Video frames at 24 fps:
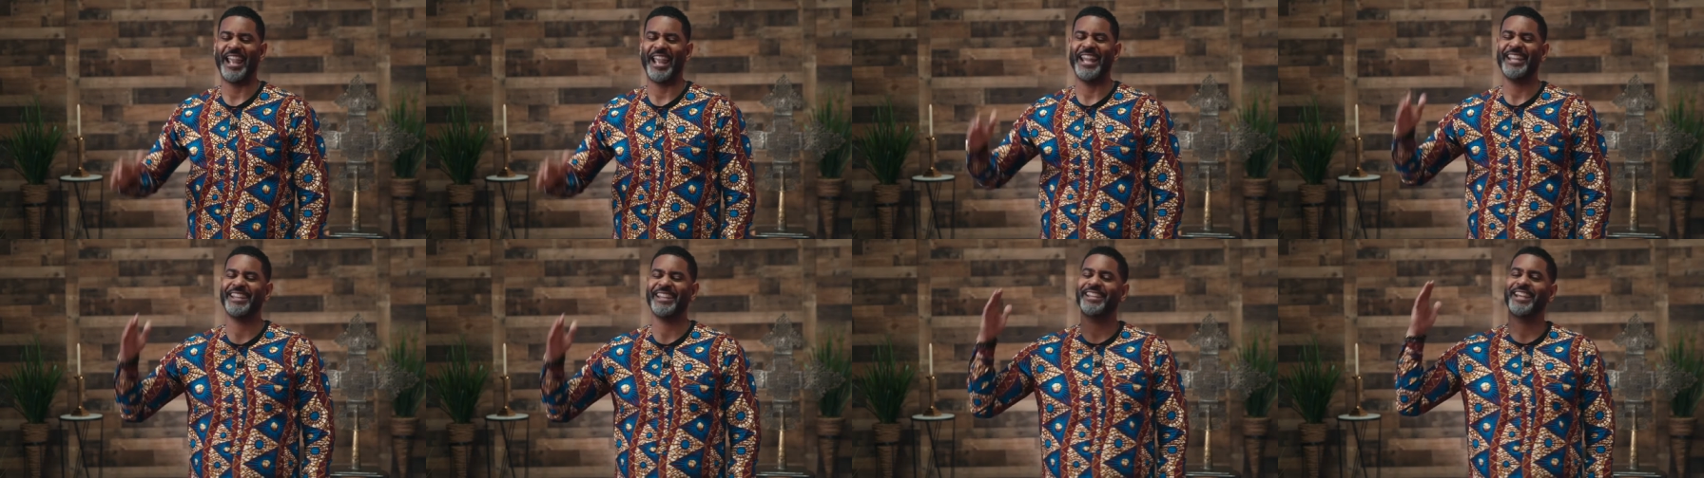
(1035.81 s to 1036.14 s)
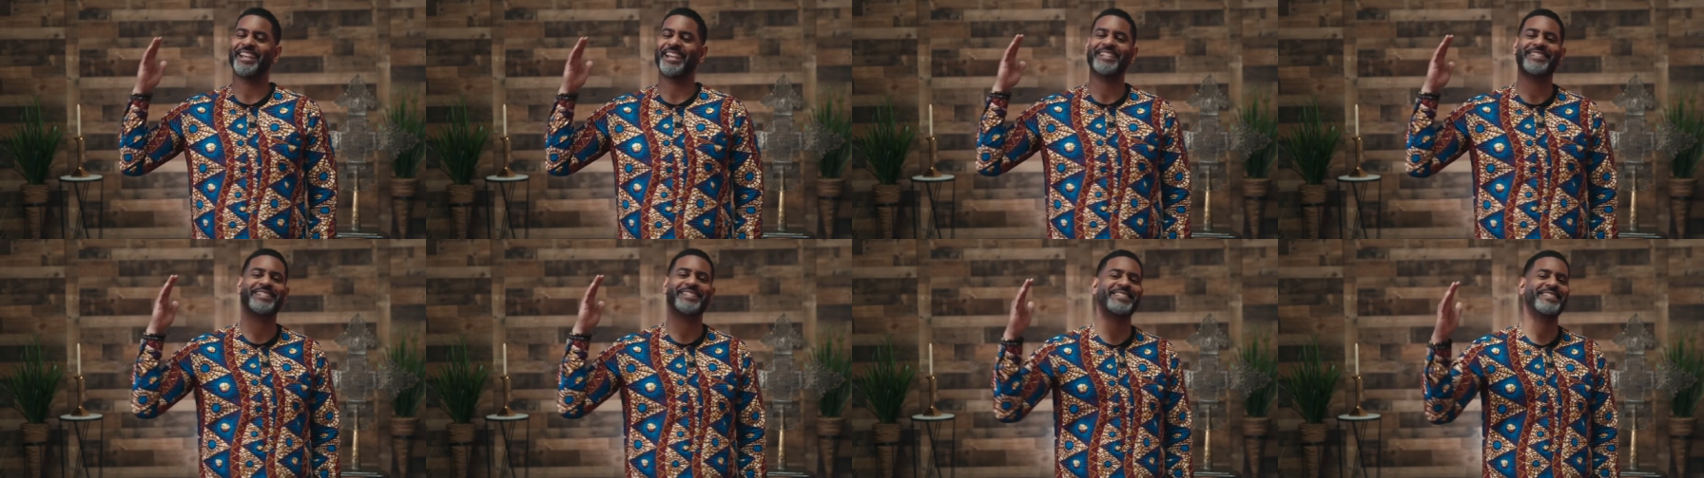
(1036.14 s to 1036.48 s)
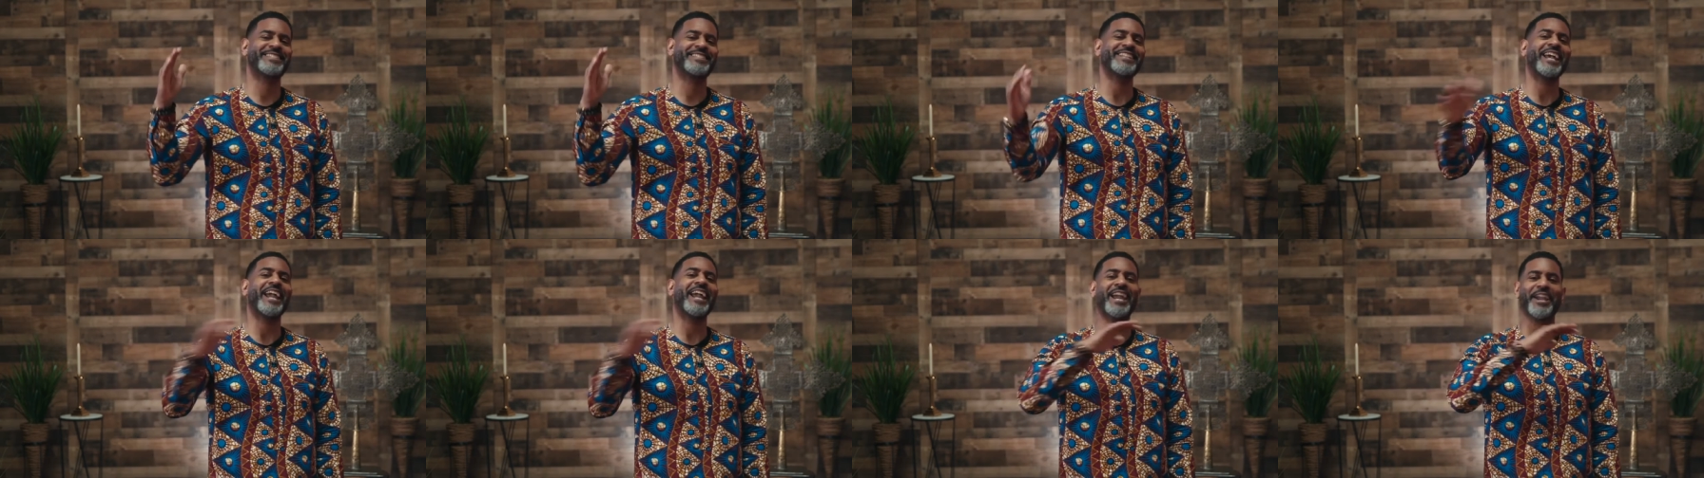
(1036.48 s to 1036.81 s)
and they
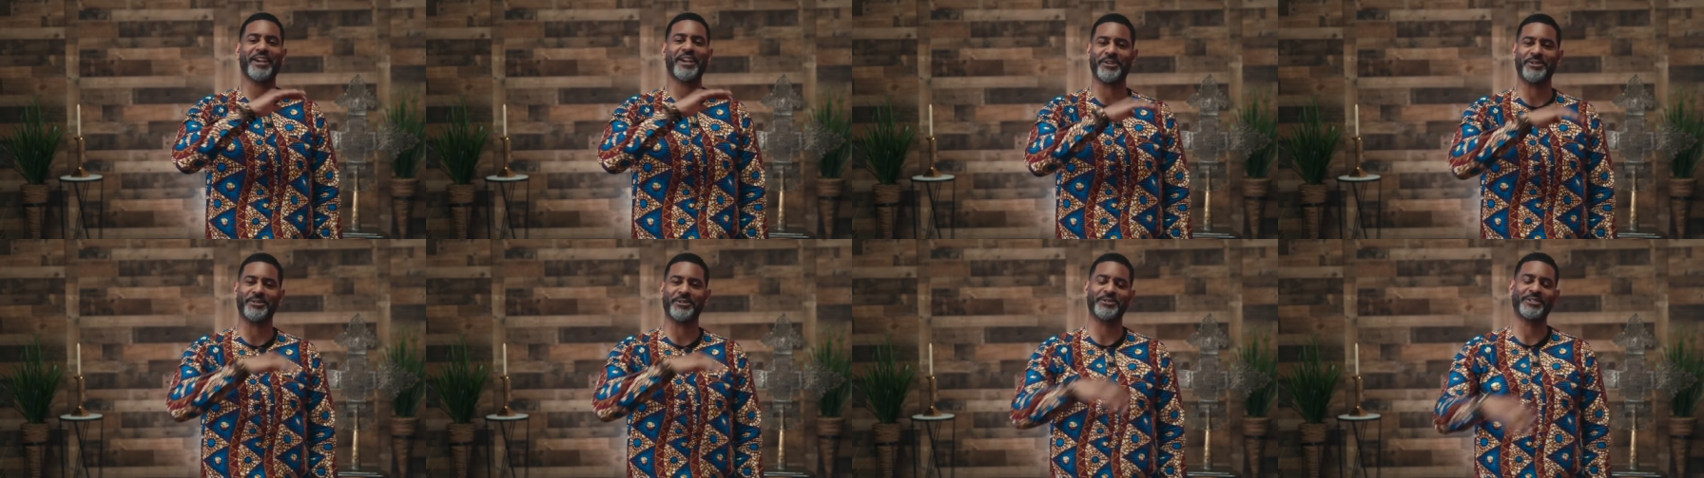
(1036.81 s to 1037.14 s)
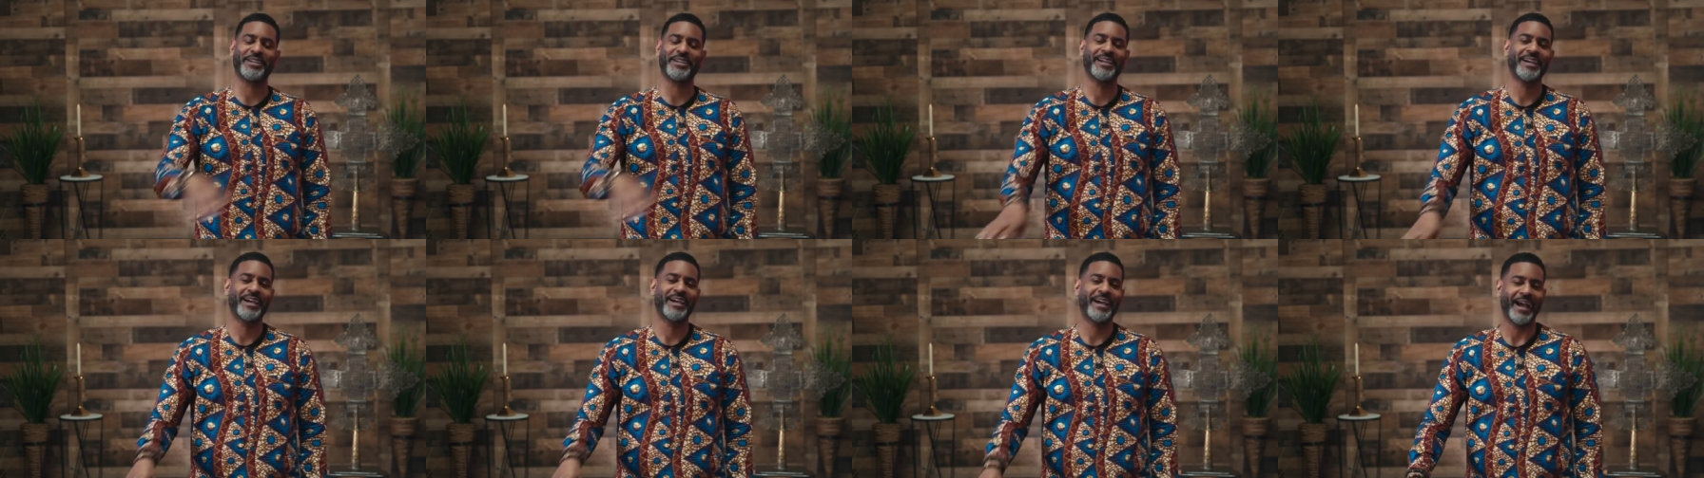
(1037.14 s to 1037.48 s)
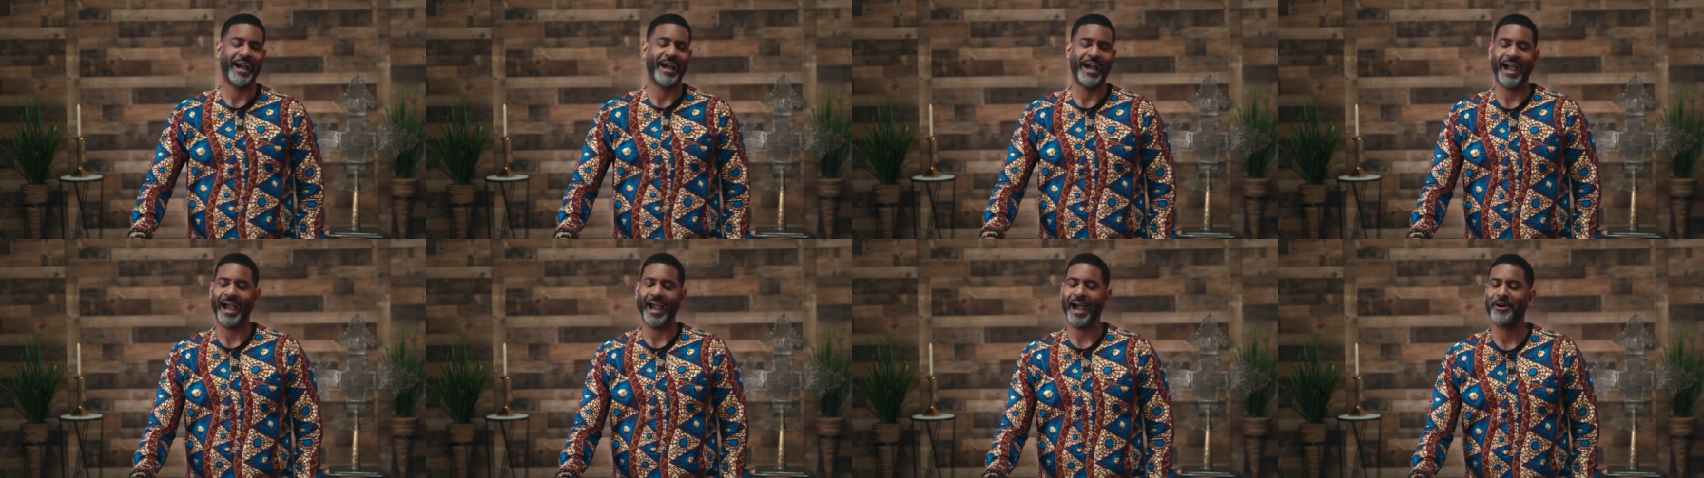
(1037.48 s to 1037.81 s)
sailed
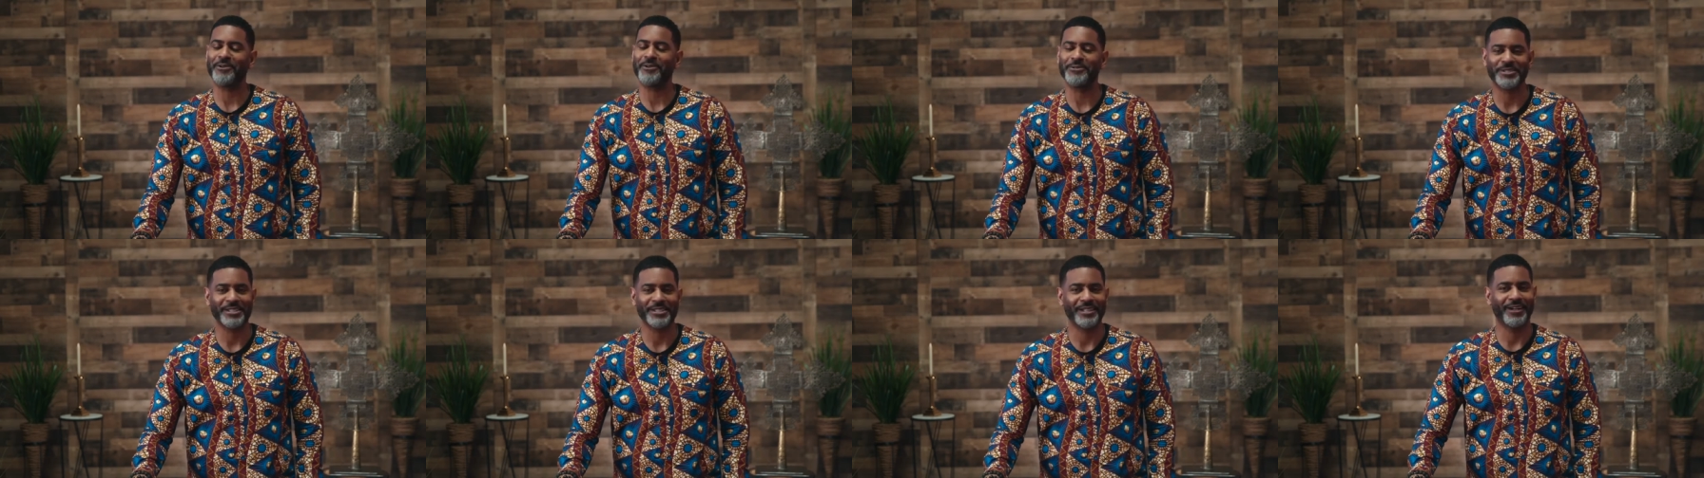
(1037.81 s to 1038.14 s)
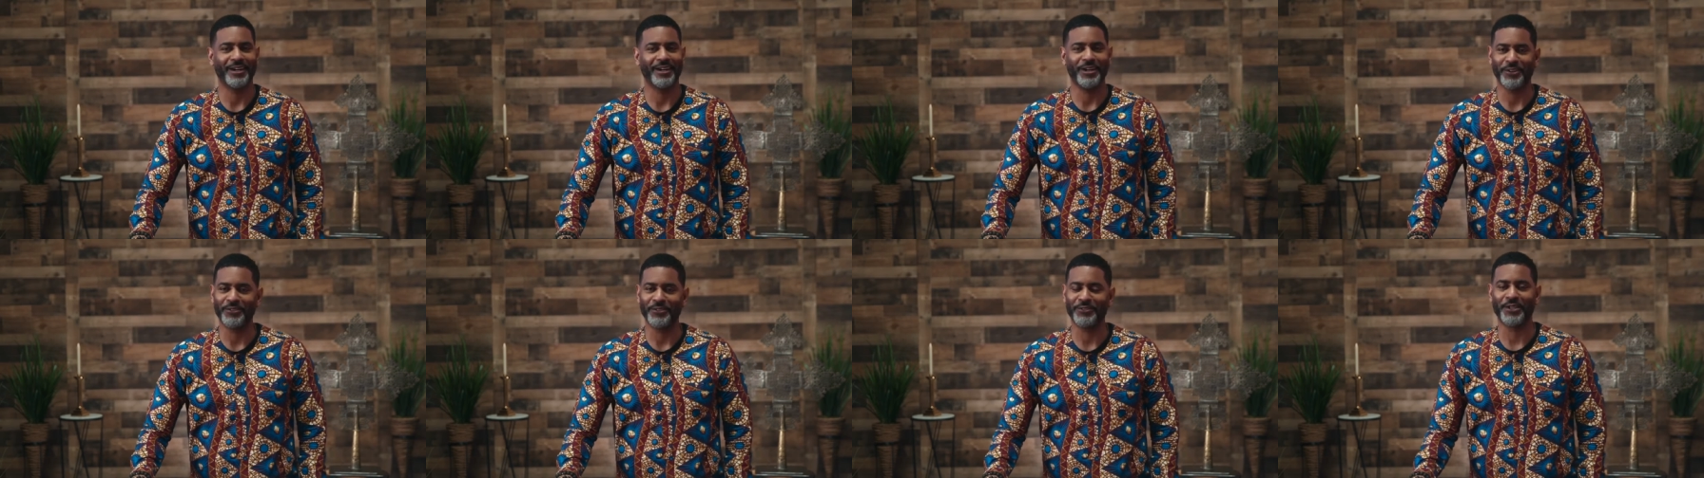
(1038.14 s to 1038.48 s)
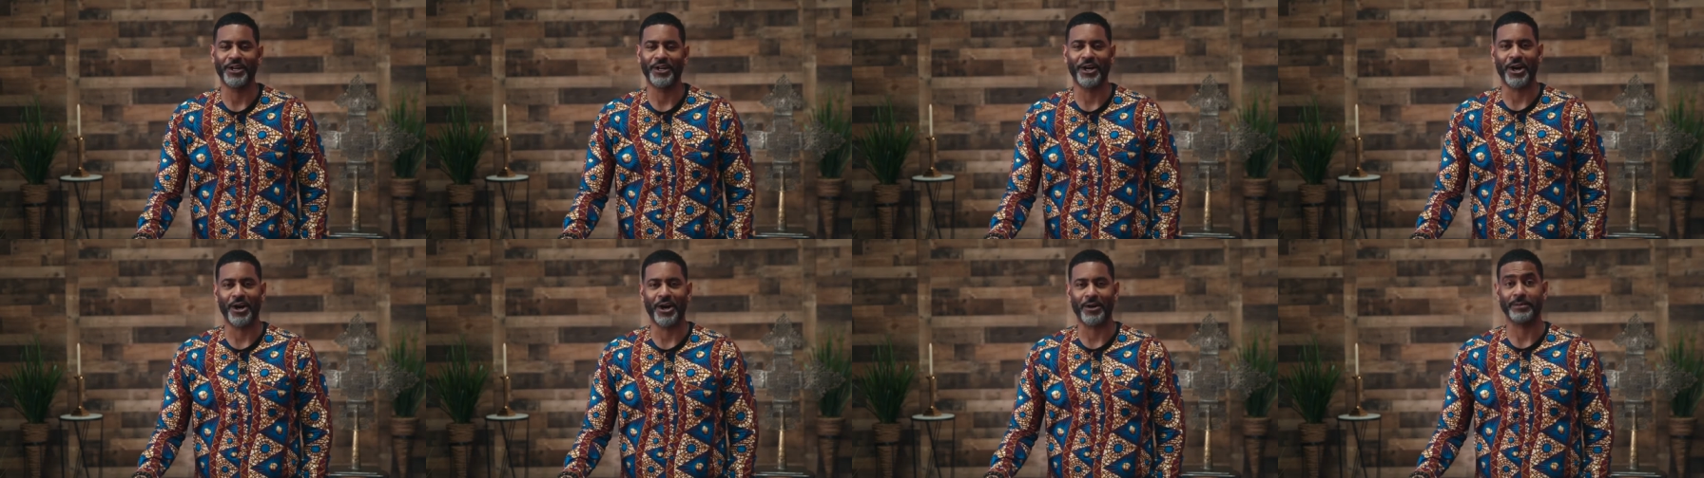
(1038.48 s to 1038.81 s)
out of the
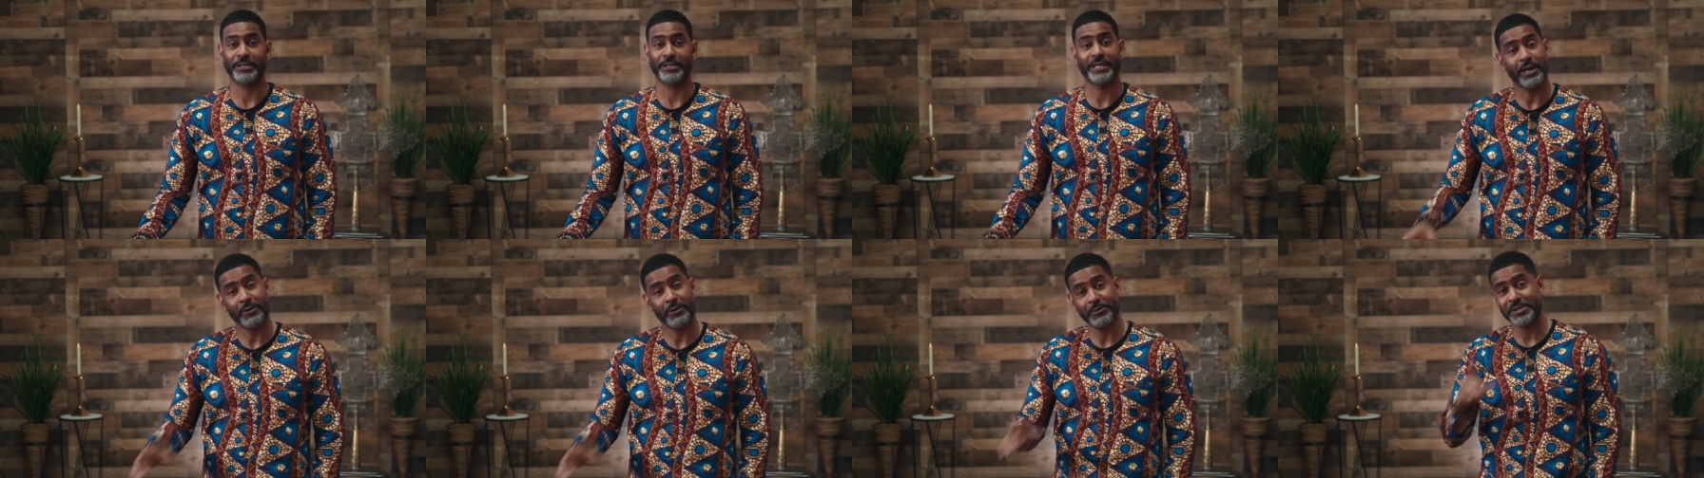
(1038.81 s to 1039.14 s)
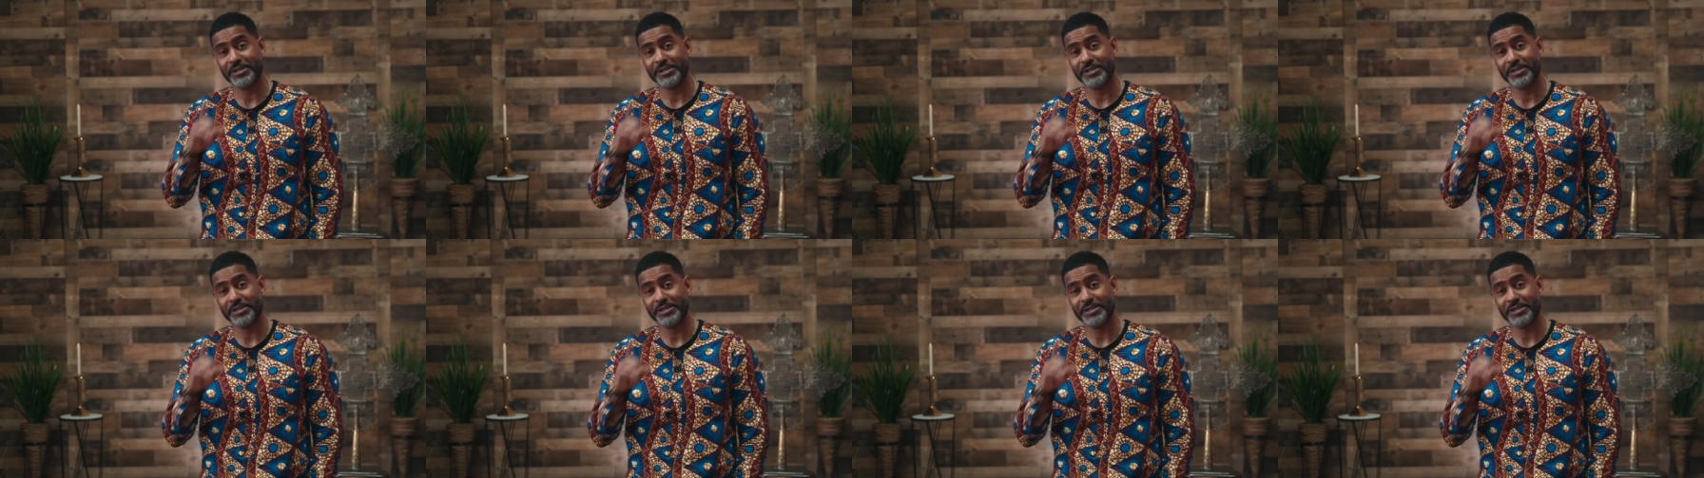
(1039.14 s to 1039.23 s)
harbor. Now, it would